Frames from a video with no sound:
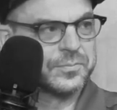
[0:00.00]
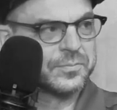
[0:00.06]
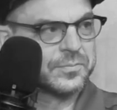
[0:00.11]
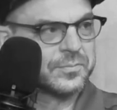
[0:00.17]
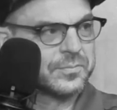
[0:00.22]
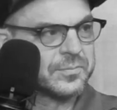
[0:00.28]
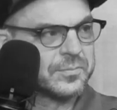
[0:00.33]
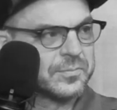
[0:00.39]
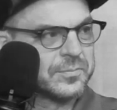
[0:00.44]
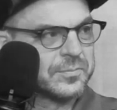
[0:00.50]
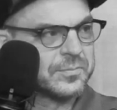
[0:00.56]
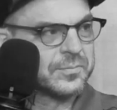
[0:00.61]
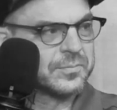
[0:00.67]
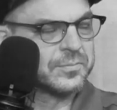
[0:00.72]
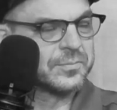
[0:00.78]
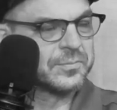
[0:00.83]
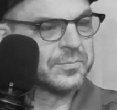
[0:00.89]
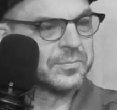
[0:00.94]

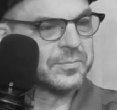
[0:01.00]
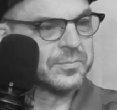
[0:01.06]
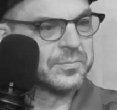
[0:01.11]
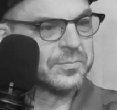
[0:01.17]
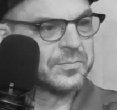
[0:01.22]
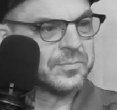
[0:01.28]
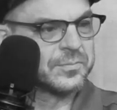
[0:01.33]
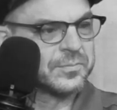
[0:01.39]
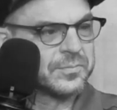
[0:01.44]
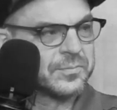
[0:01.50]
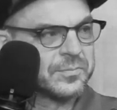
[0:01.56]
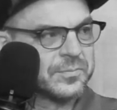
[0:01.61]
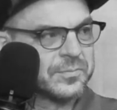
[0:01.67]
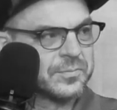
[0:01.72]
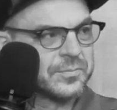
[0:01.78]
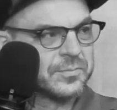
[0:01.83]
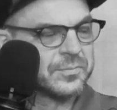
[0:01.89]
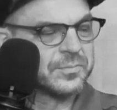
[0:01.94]

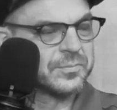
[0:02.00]
[no speech]